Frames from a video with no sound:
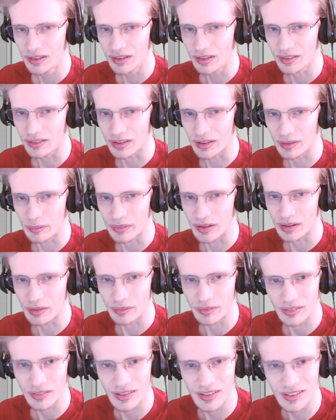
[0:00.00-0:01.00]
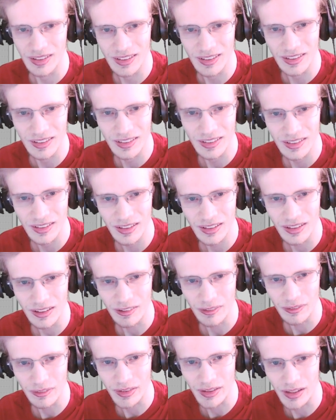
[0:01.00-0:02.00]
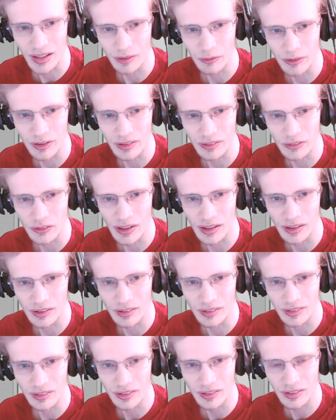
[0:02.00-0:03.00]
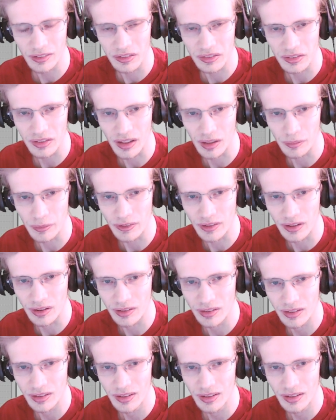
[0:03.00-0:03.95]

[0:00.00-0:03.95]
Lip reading: sorry, I'm gotta read the channel comments now.